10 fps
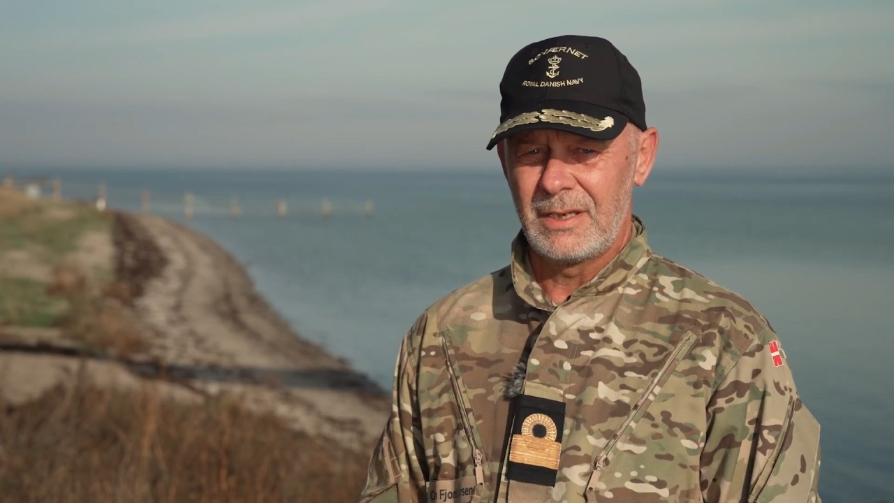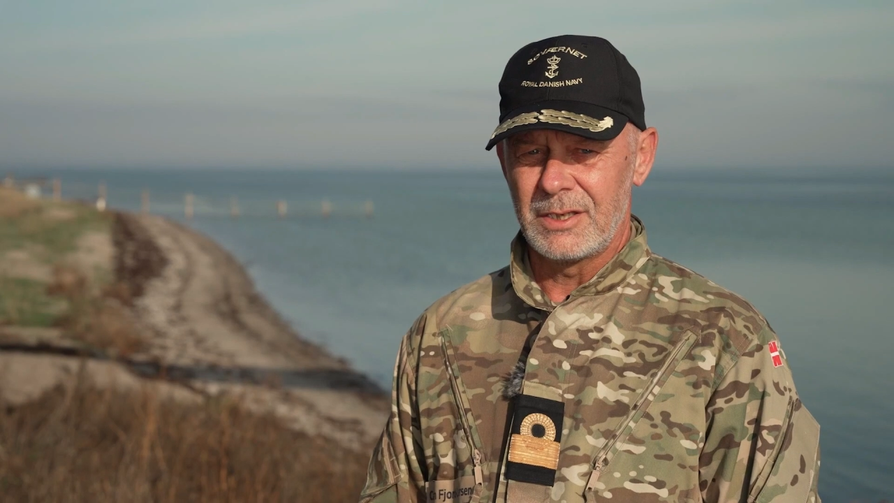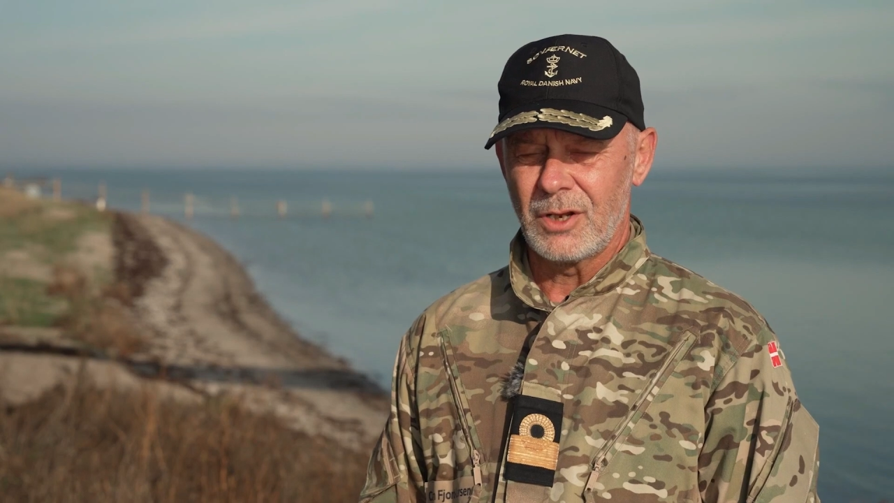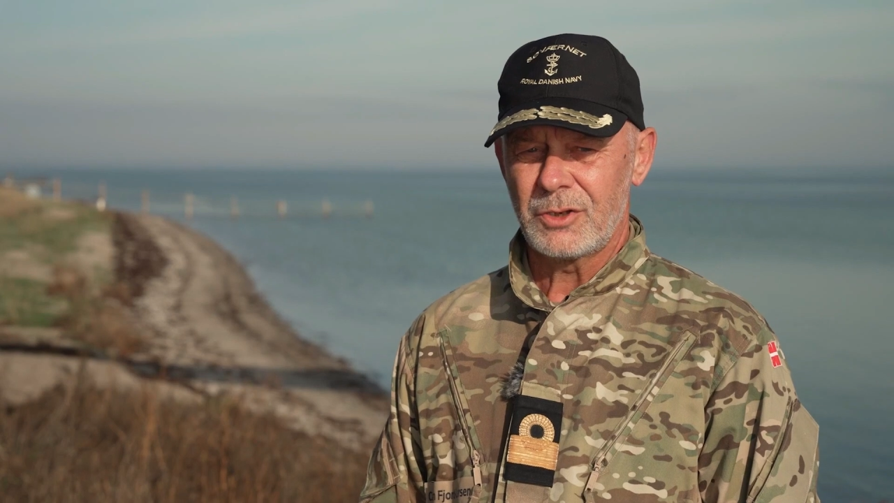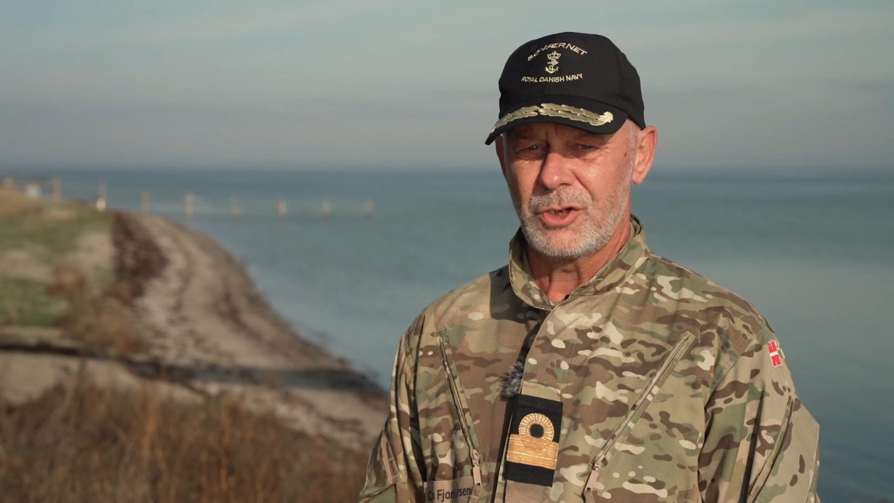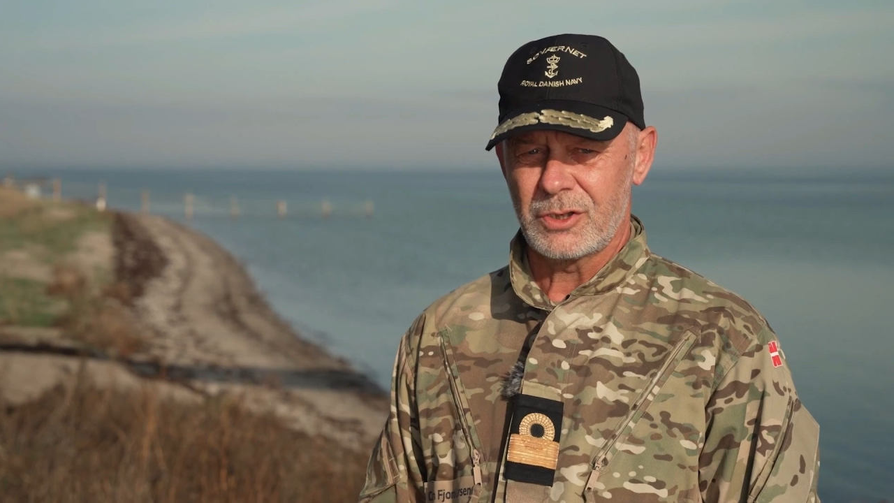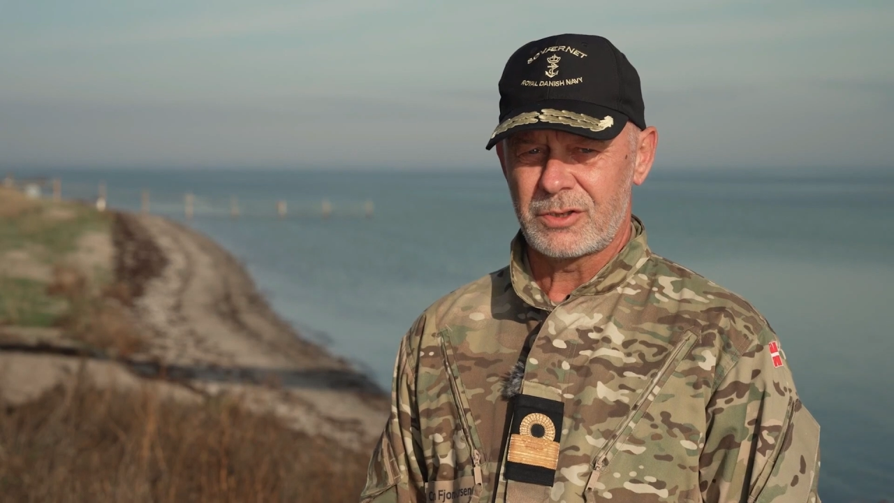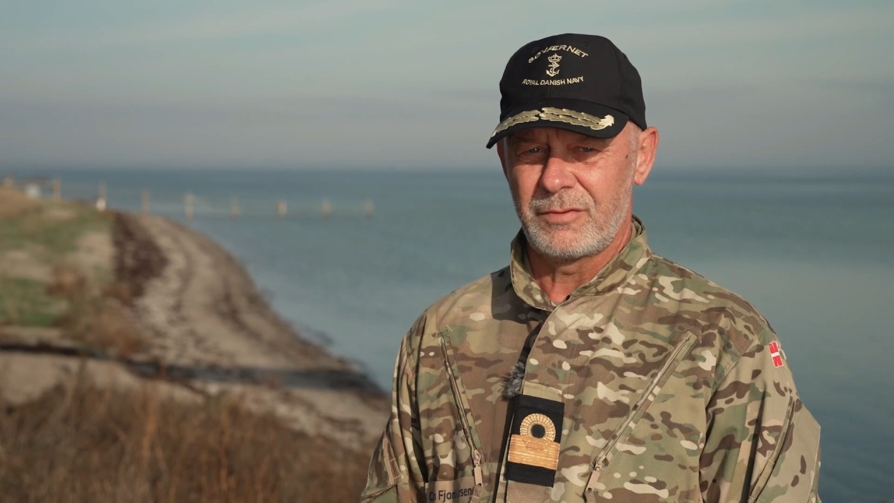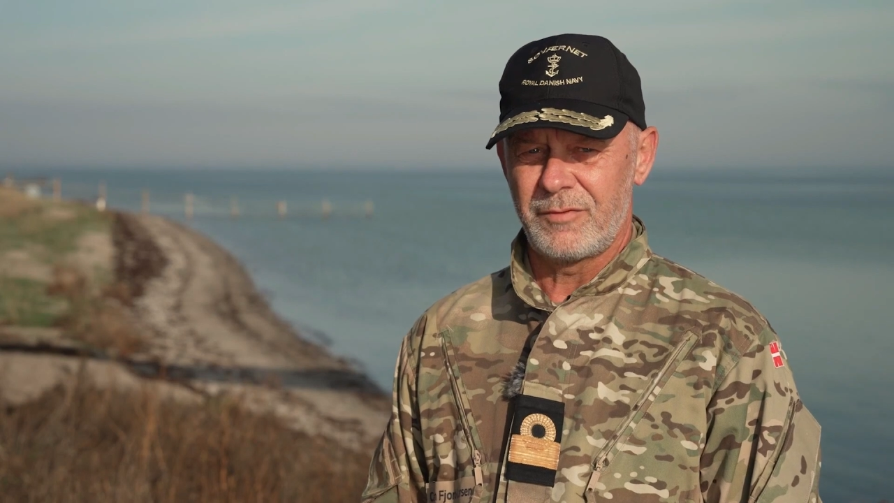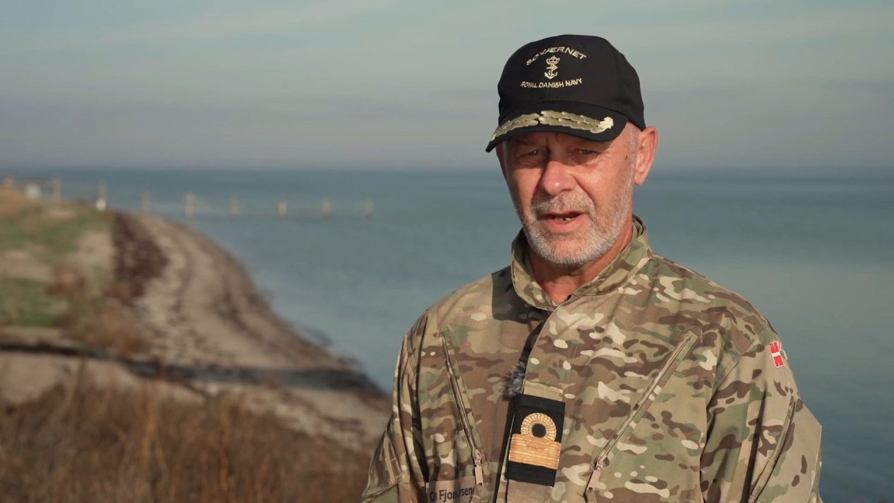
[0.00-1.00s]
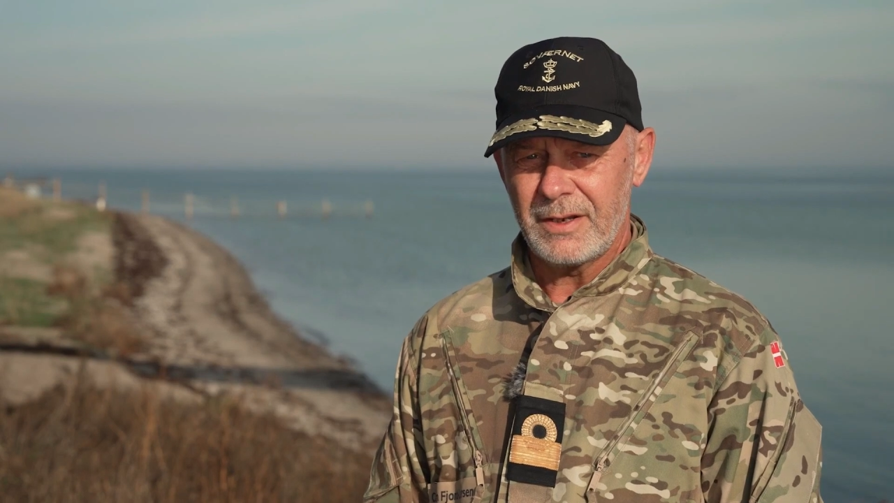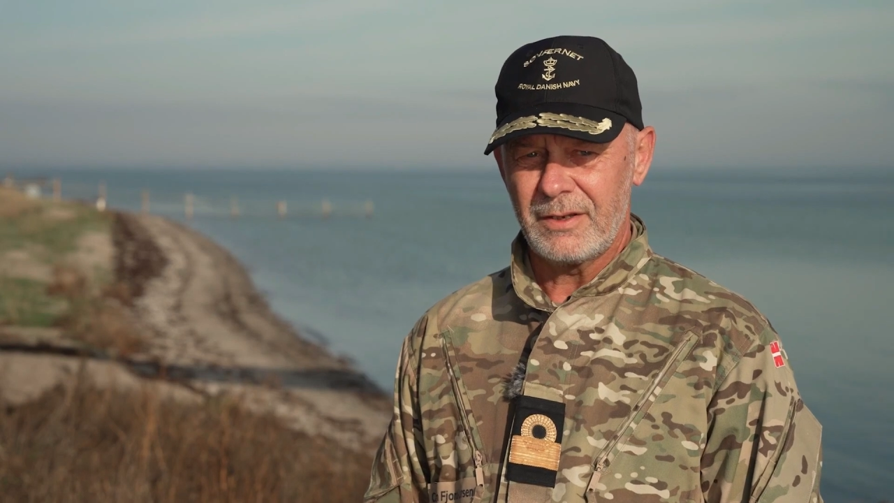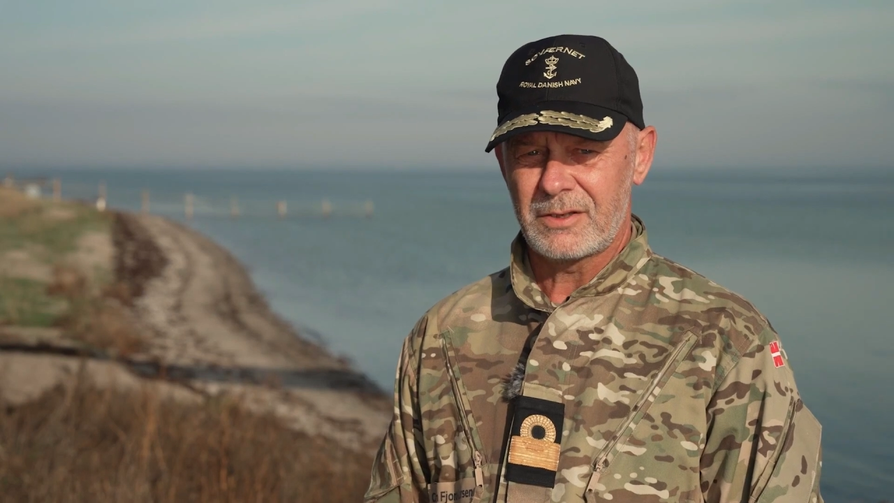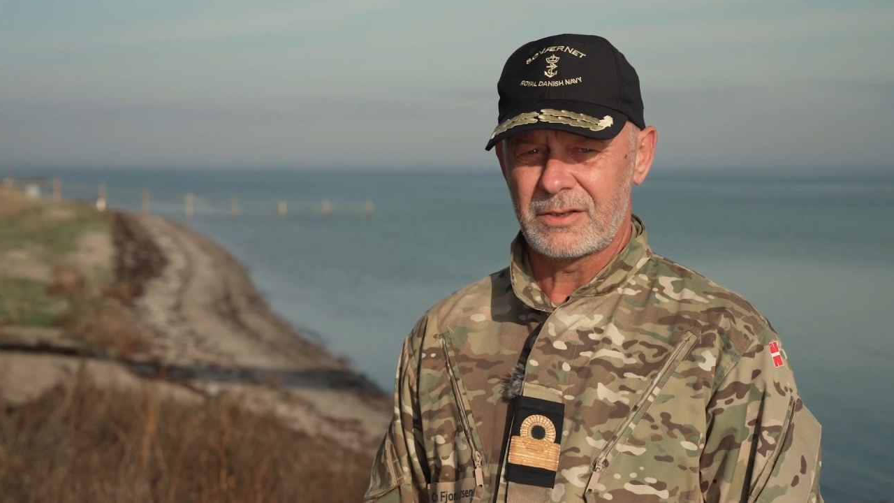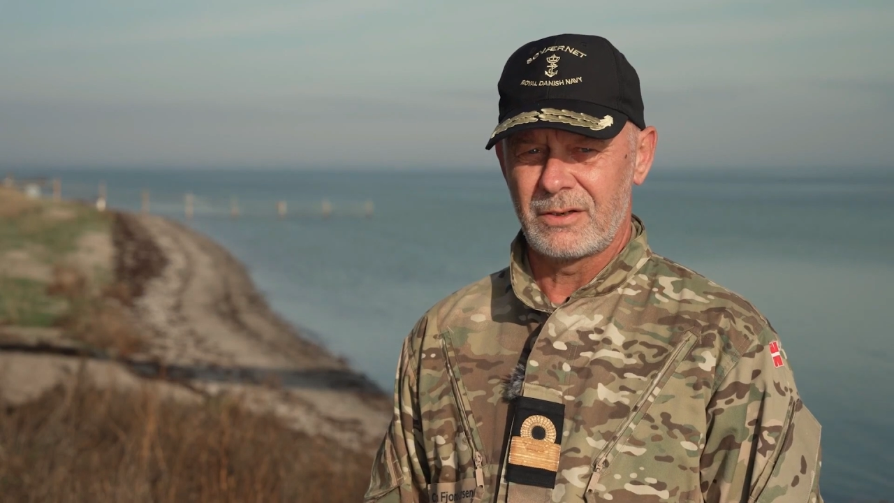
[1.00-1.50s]
is not just
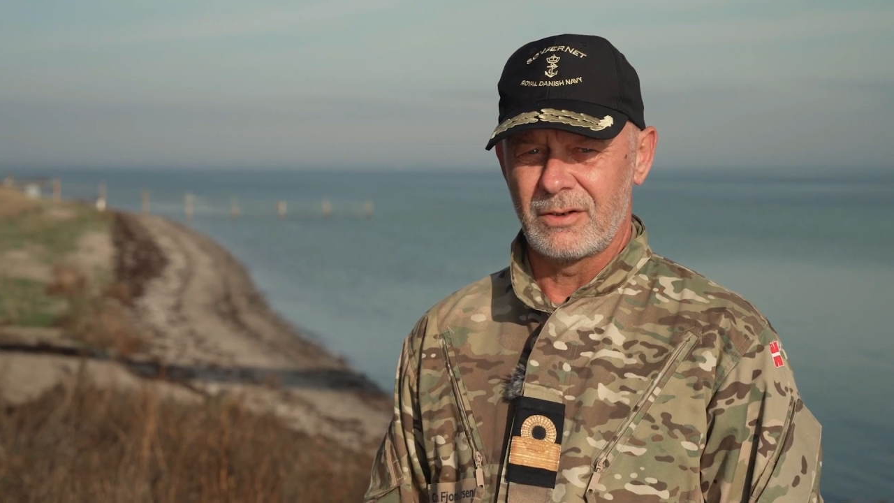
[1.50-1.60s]
fighters